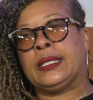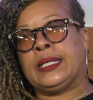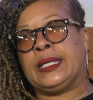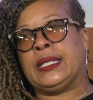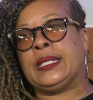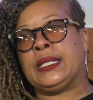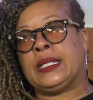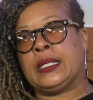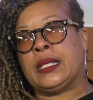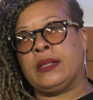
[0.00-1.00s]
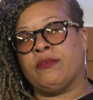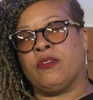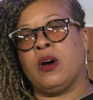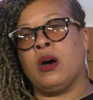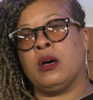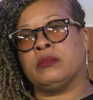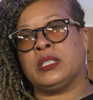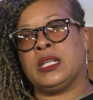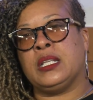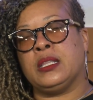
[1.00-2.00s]
getting involved
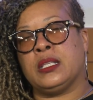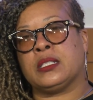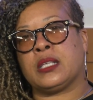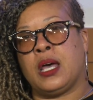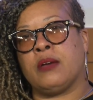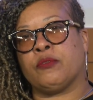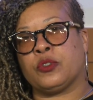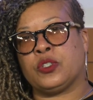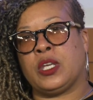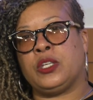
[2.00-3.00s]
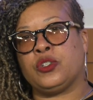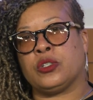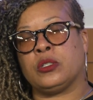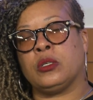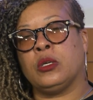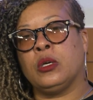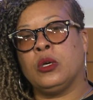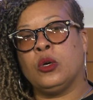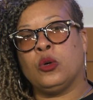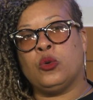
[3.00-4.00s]
in this conversation,
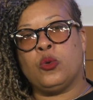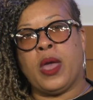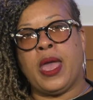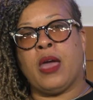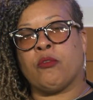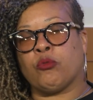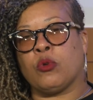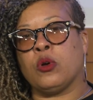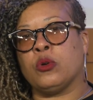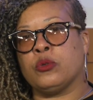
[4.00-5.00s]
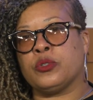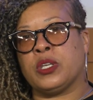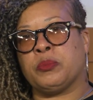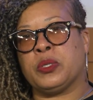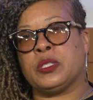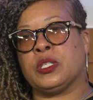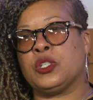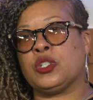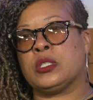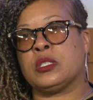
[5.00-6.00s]
who have roles and
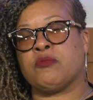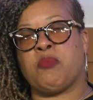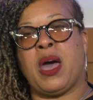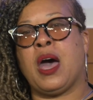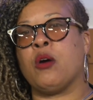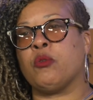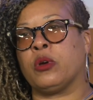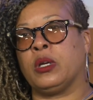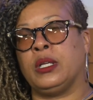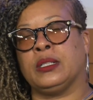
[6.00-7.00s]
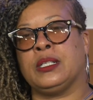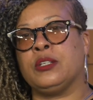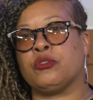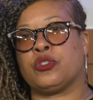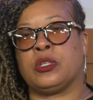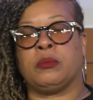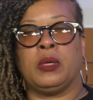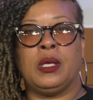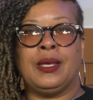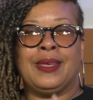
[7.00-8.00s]
positions of power and leadership.
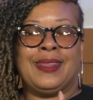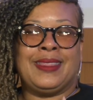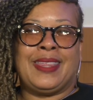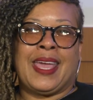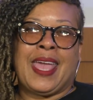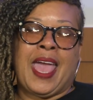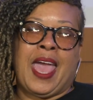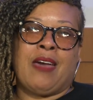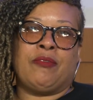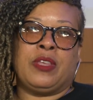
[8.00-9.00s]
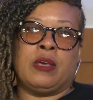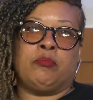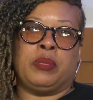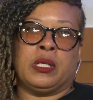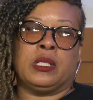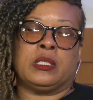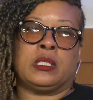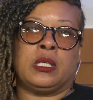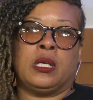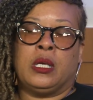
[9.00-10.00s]
They have the
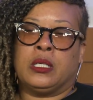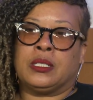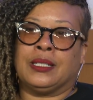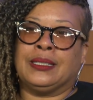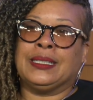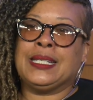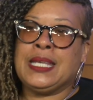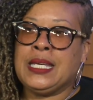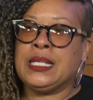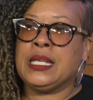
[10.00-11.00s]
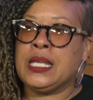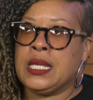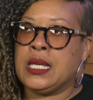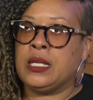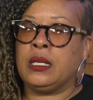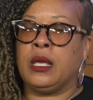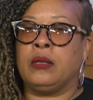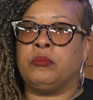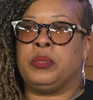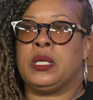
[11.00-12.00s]
ability to lean in
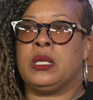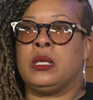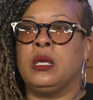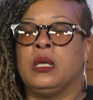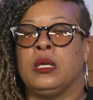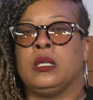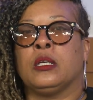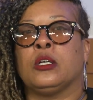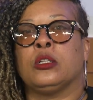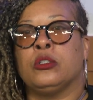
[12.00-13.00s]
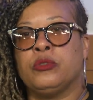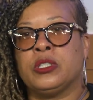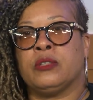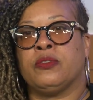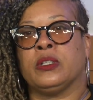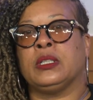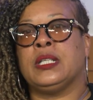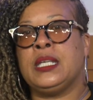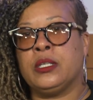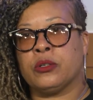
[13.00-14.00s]
and be inclusive
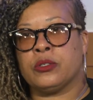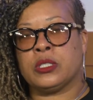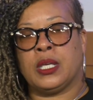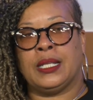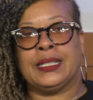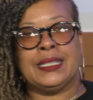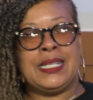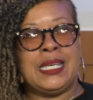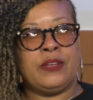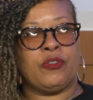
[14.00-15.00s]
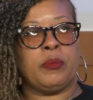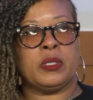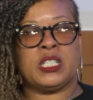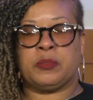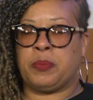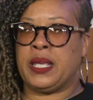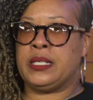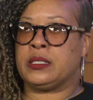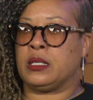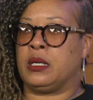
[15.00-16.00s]
leaders and lead from a
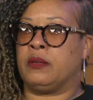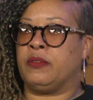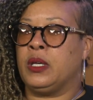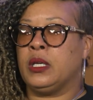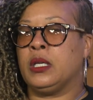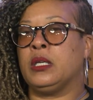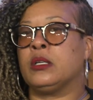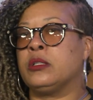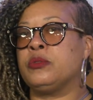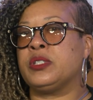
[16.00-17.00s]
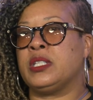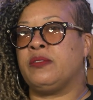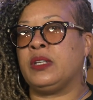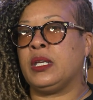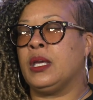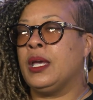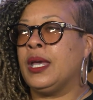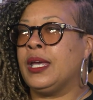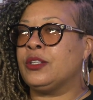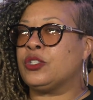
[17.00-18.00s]
space of inclusivity.
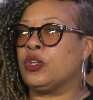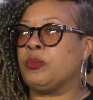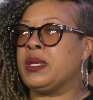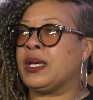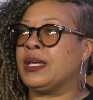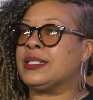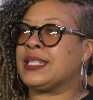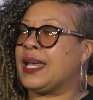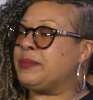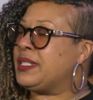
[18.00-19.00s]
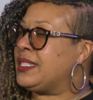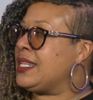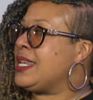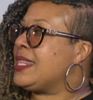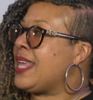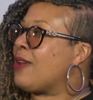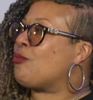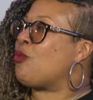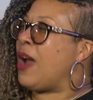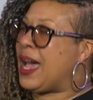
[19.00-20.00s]
And so because I'm seeing that
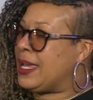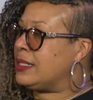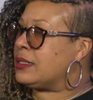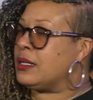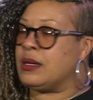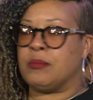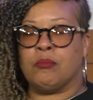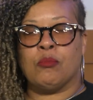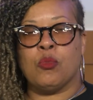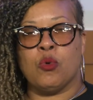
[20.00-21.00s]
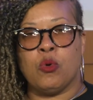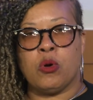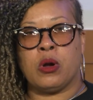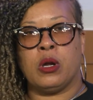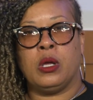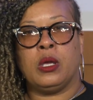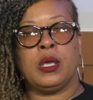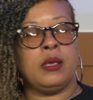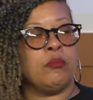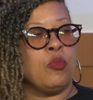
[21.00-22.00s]
rise up more
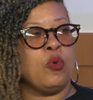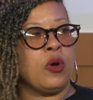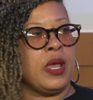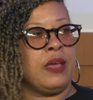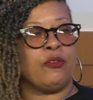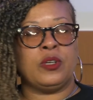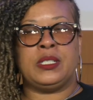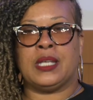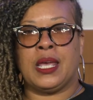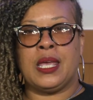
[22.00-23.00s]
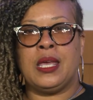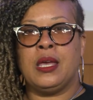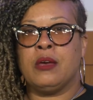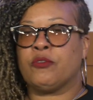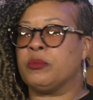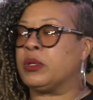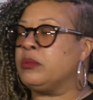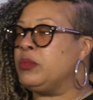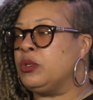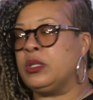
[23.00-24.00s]
and more every day from
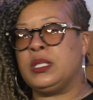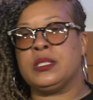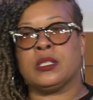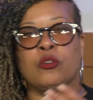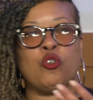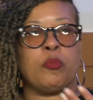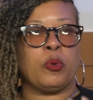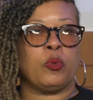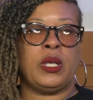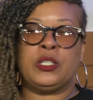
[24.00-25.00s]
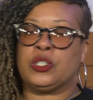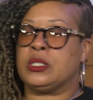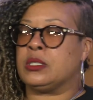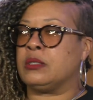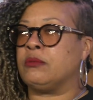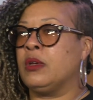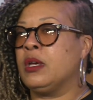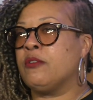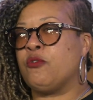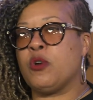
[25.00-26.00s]
communities and corporations and
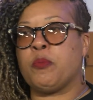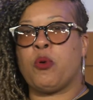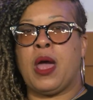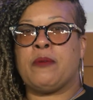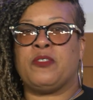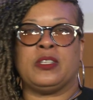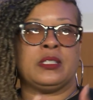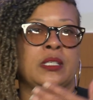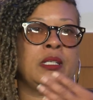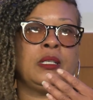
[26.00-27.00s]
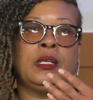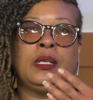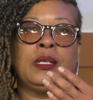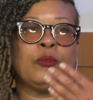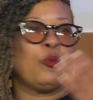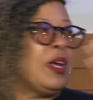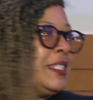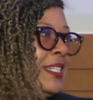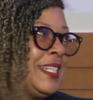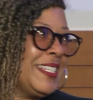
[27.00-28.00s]
for-profits and
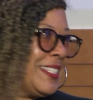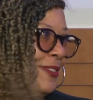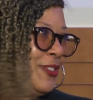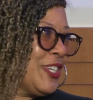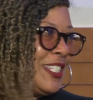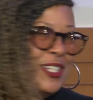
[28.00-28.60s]
residents of just